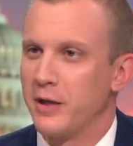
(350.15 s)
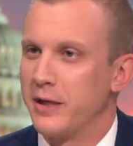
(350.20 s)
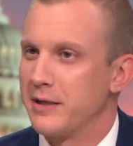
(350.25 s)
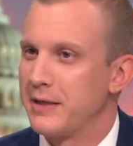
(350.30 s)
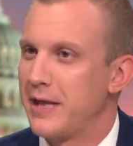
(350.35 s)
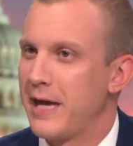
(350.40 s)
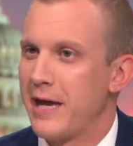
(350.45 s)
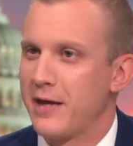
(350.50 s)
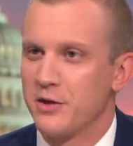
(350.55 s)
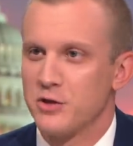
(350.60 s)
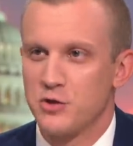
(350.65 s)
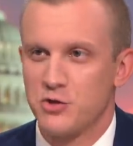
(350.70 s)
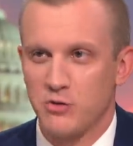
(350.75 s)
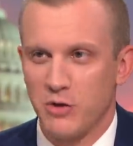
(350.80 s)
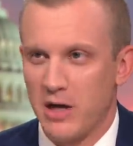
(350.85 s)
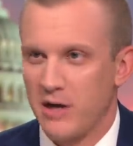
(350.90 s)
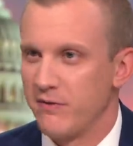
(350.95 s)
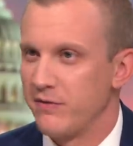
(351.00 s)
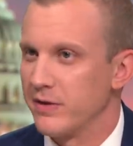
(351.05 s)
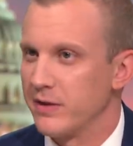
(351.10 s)
and
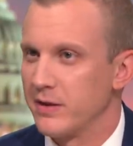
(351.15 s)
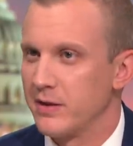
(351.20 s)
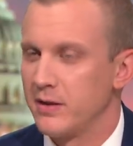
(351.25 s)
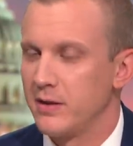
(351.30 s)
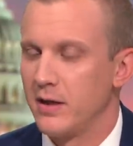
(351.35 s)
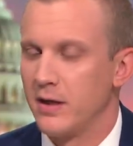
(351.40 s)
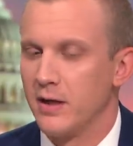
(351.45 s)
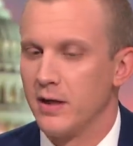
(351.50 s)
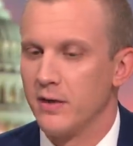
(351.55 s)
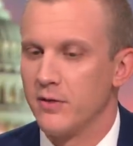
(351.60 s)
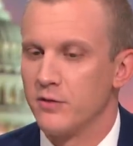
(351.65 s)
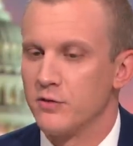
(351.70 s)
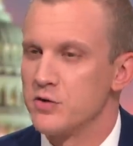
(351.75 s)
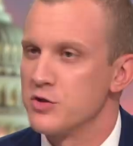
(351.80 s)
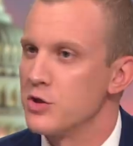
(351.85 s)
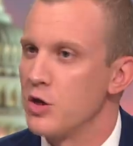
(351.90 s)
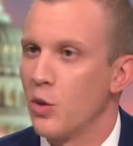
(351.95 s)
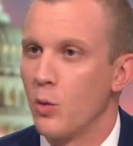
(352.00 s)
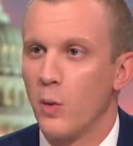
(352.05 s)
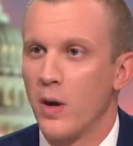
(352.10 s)
catastrophic, uh, there's
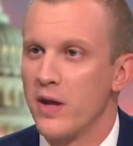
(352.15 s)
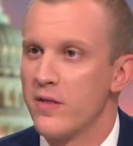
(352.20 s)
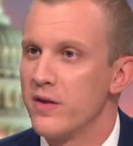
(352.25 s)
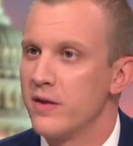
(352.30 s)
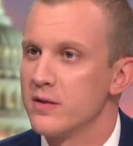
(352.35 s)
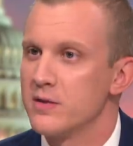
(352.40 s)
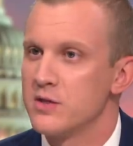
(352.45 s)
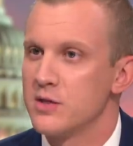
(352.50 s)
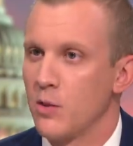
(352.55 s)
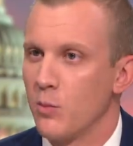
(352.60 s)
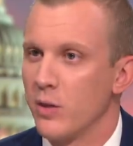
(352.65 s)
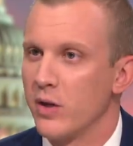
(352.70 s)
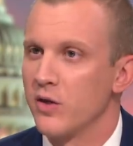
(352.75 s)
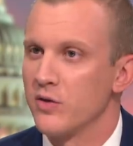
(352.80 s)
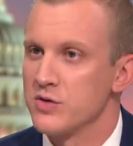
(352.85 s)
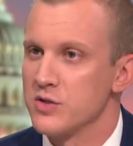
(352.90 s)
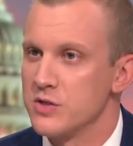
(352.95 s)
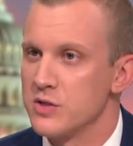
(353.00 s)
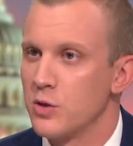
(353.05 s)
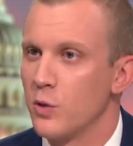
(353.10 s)
no way that someone
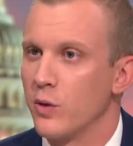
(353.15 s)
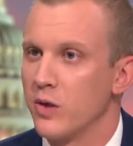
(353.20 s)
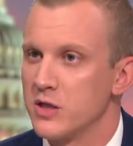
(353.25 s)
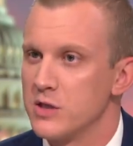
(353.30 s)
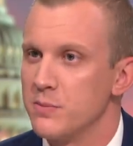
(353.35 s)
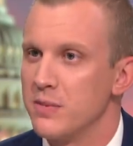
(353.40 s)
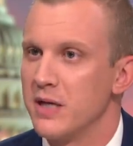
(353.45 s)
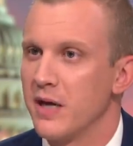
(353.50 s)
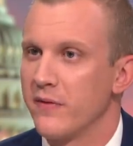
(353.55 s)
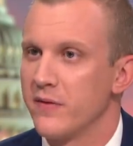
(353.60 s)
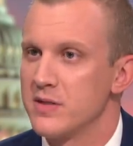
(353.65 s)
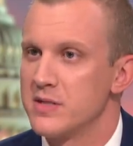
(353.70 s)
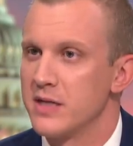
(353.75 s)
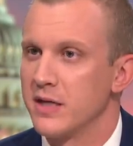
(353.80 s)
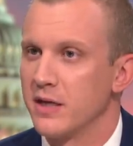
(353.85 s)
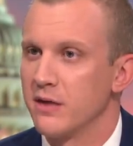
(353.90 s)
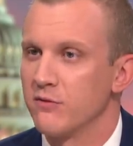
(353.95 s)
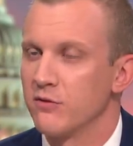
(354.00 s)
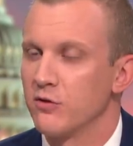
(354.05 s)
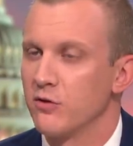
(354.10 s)
else is going to be on the
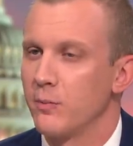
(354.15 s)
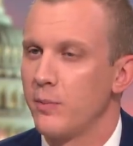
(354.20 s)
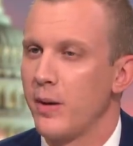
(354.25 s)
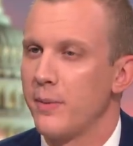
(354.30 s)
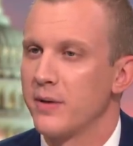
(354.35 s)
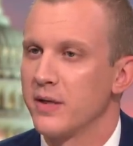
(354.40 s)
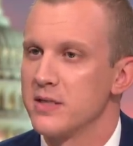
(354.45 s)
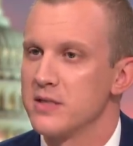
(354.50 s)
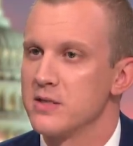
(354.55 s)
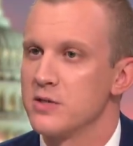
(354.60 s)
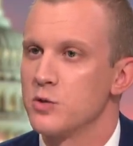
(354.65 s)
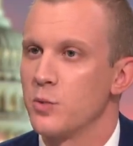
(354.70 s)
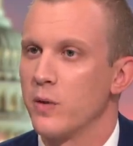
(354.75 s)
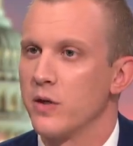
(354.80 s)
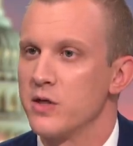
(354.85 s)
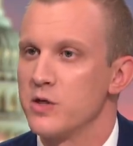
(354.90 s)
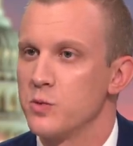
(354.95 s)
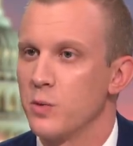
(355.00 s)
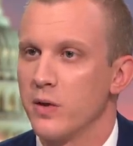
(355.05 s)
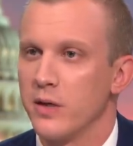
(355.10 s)
ticket for Republicans in
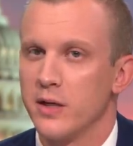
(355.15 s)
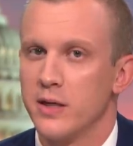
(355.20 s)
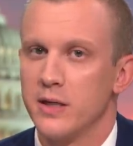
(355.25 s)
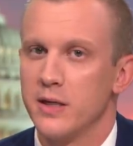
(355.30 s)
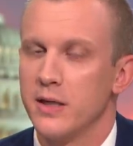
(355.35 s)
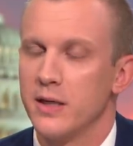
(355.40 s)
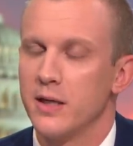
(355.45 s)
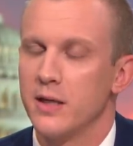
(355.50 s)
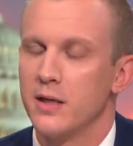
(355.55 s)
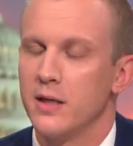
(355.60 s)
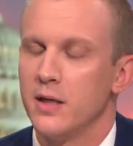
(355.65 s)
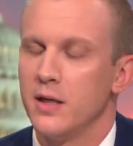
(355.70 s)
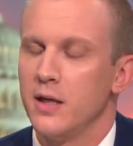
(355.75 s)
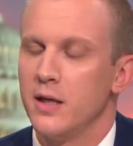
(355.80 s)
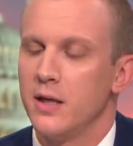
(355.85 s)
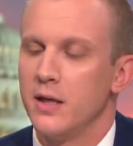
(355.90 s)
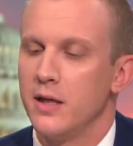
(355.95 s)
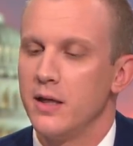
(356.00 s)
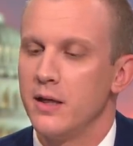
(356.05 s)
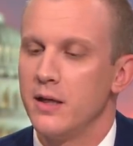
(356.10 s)
2020. Uh,
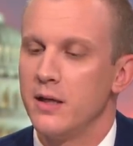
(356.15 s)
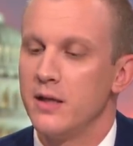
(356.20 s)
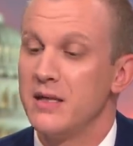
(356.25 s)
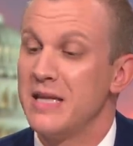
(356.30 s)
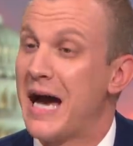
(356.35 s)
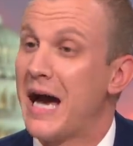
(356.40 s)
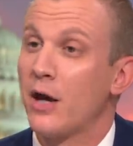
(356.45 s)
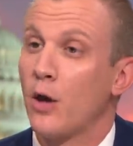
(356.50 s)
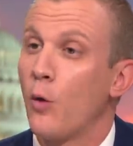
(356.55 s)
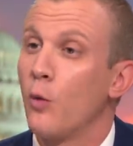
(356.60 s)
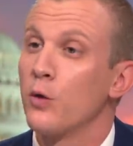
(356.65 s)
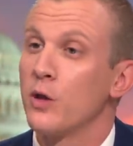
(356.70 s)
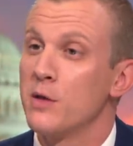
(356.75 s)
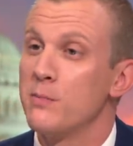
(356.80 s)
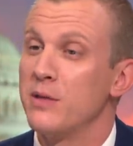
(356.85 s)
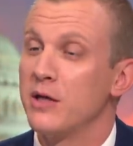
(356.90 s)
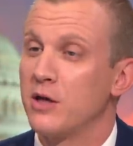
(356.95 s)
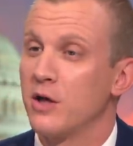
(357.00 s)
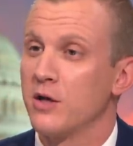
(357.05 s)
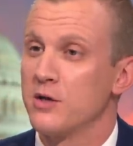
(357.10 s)
uh, not only
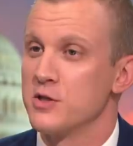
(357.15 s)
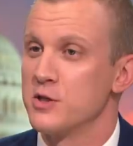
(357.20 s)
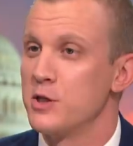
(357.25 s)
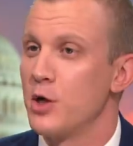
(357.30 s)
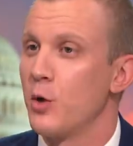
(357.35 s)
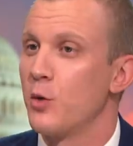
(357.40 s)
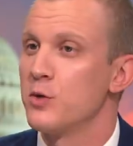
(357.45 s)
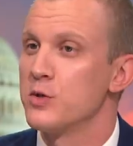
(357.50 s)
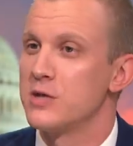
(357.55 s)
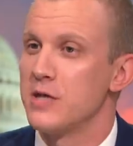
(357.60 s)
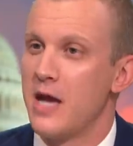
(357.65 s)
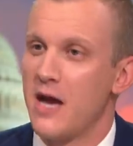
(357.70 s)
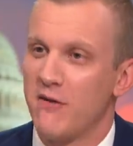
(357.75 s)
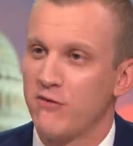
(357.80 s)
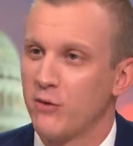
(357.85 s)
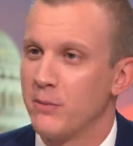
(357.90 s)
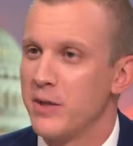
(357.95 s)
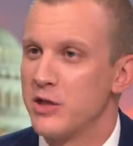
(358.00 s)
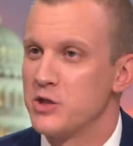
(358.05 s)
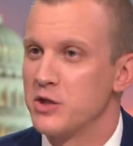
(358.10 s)
because those
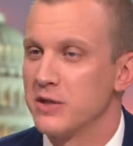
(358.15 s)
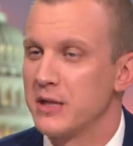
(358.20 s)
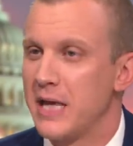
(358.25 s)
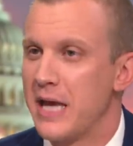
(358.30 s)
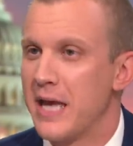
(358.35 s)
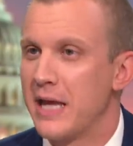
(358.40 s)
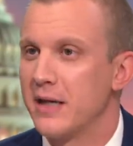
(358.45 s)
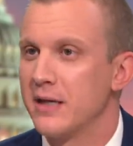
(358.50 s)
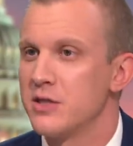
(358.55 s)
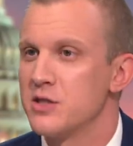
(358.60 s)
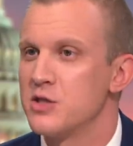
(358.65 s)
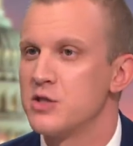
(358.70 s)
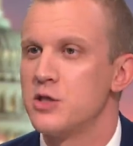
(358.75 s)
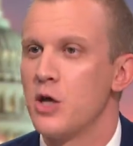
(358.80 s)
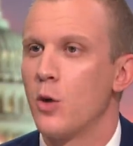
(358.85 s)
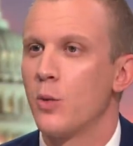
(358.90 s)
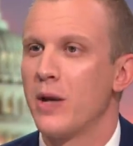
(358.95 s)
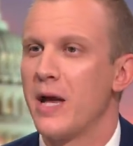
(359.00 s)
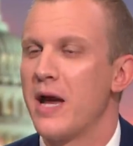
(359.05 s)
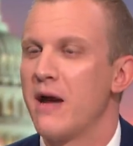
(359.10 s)
aforementioned candidates
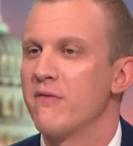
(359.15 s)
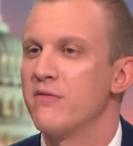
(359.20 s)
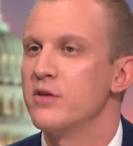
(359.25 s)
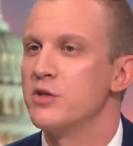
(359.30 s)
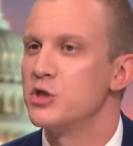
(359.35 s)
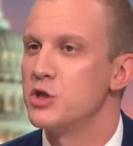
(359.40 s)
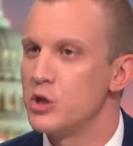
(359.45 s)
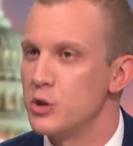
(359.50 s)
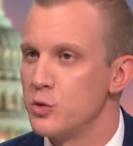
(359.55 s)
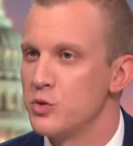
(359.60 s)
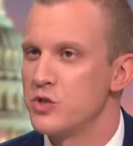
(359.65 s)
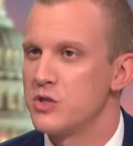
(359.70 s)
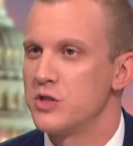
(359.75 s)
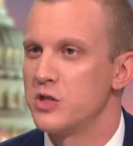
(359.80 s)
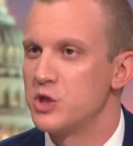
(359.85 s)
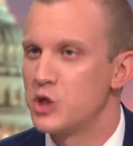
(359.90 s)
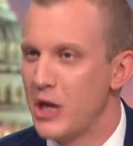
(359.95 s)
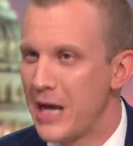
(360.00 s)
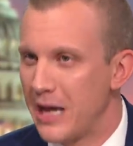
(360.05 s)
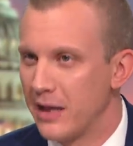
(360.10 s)
don't have the juice to
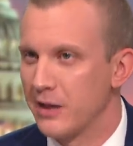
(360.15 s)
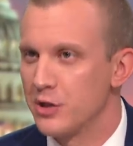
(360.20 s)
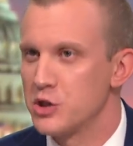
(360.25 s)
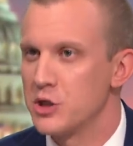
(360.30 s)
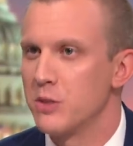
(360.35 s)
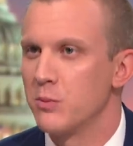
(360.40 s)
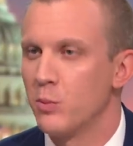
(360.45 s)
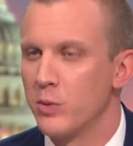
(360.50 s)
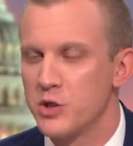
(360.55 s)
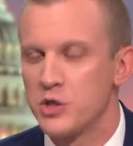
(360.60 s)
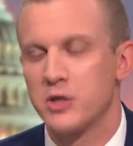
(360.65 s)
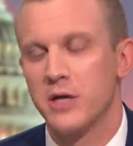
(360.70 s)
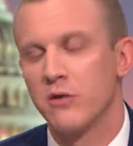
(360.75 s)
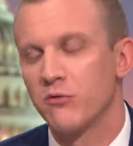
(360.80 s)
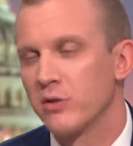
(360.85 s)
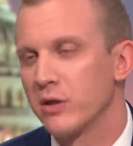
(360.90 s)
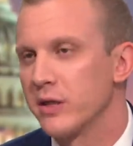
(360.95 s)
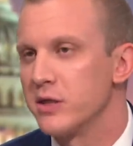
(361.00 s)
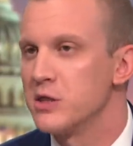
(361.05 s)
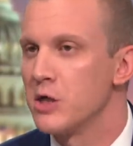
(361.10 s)
challenge him, which they
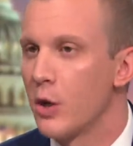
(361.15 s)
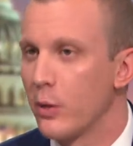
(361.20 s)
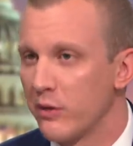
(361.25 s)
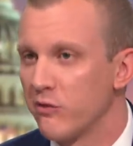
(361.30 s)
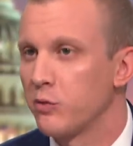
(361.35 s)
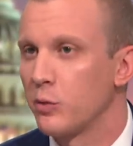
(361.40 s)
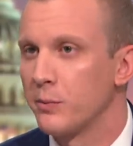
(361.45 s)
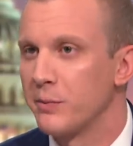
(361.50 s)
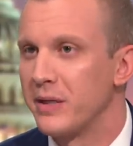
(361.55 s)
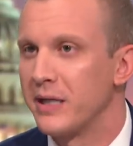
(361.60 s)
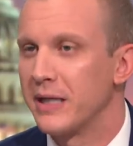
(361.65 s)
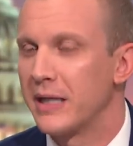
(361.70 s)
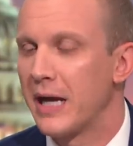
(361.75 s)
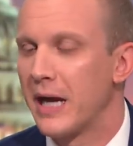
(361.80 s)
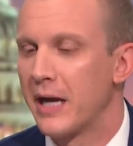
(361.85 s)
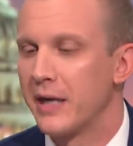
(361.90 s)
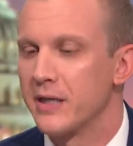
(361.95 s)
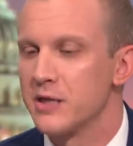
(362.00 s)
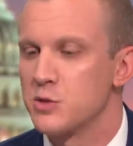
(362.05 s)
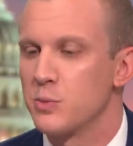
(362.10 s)
really don't if we're being
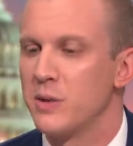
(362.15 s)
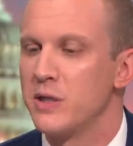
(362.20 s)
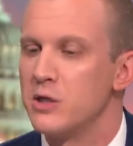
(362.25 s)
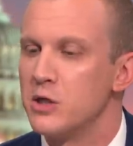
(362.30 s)
honest. We